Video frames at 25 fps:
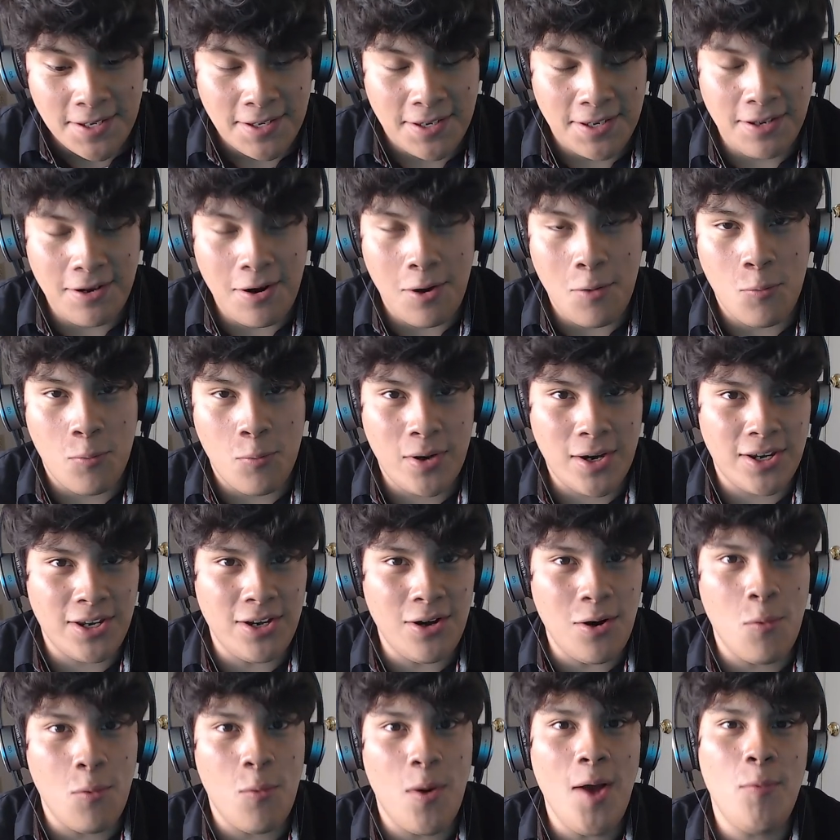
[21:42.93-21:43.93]
you know we're you
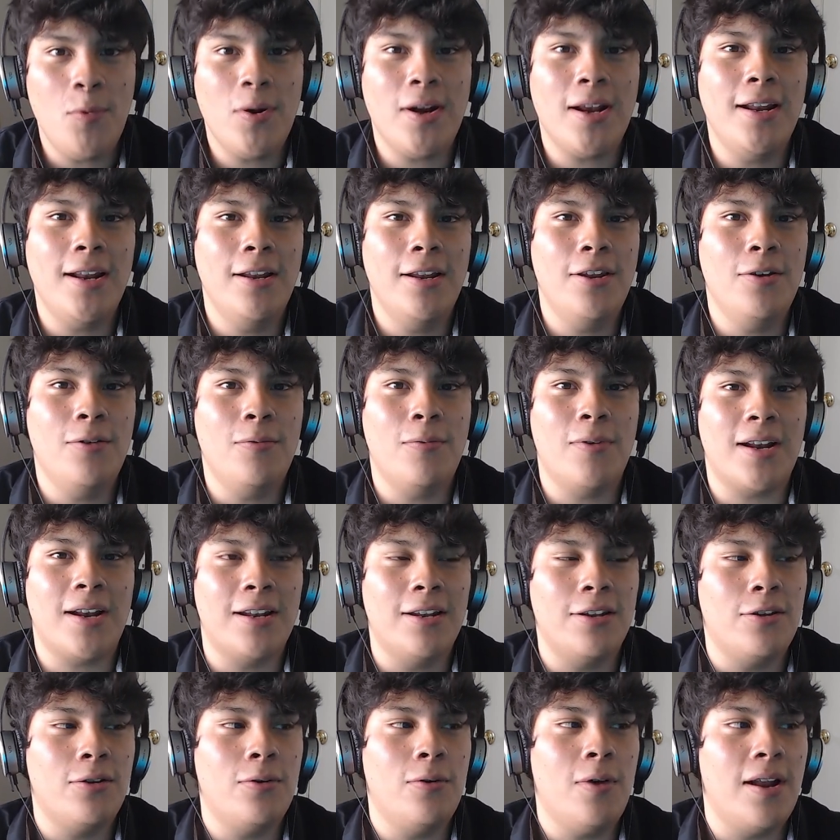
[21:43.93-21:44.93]
know what we're gonna do? We're
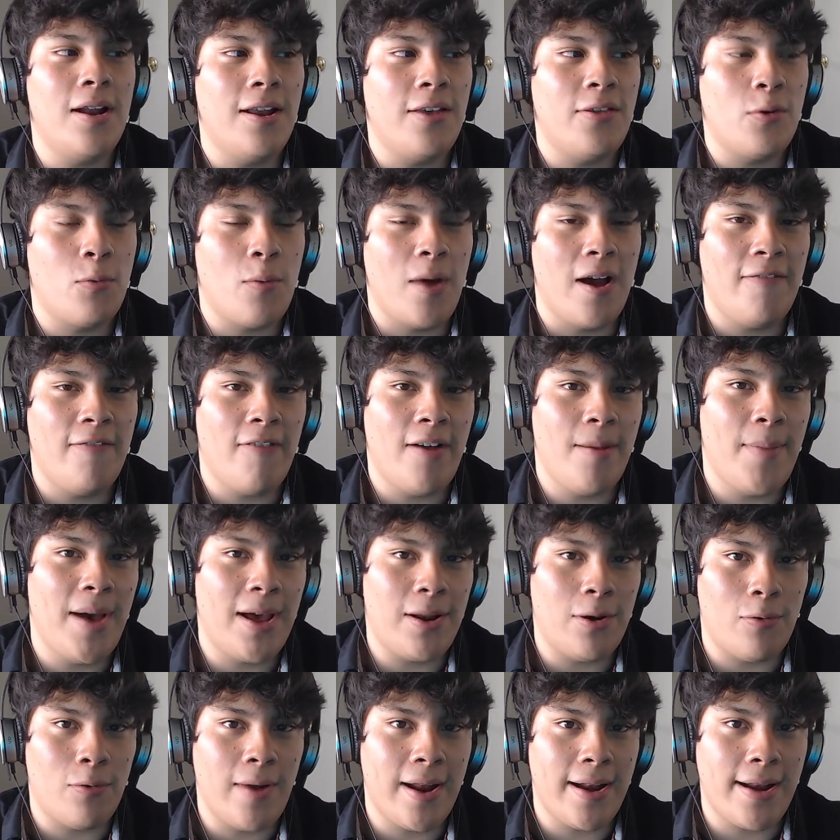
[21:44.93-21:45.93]
gonna do another Wi-Fi
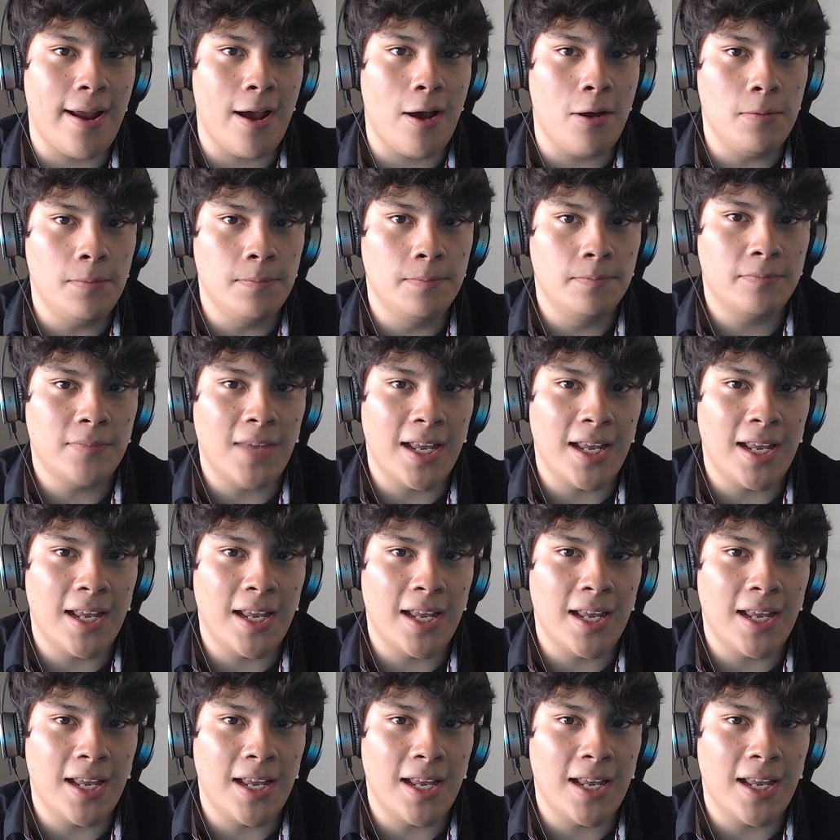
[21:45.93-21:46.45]
battle right now.